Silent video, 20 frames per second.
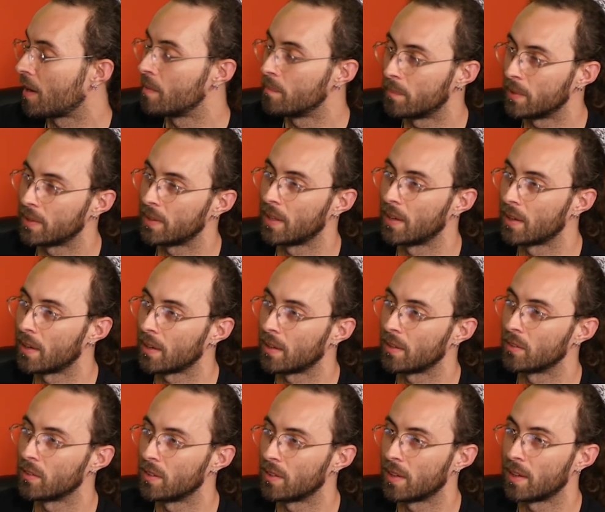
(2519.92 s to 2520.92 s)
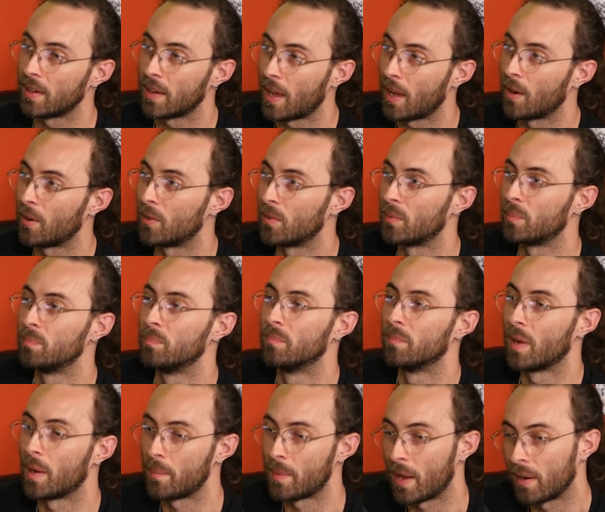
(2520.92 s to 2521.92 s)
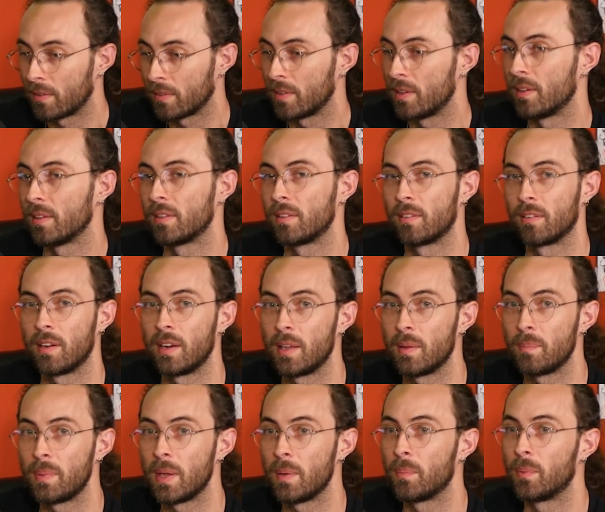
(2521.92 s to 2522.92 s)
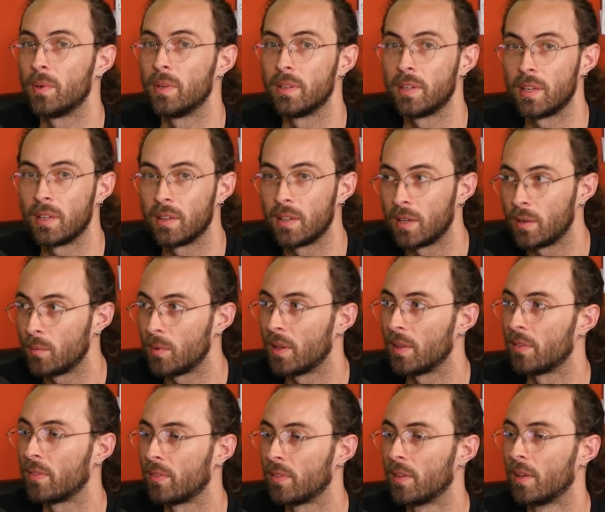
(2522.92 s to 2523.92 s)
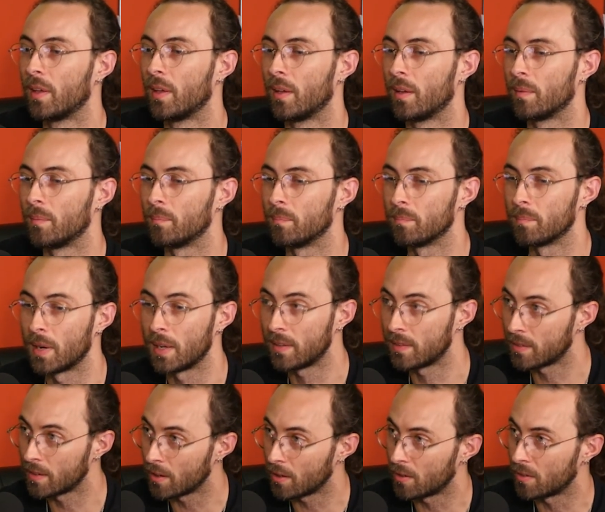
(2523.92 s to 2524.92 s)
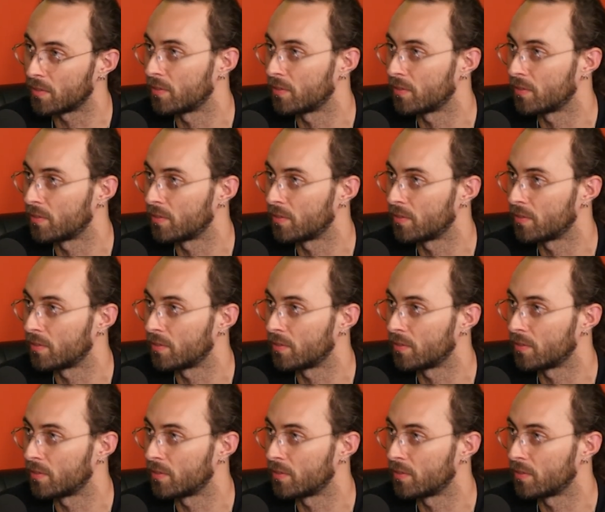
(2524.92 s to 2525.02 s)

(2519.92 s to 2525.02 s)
but then I can look at how I'm actually just treating people and yeah. dealing with myself.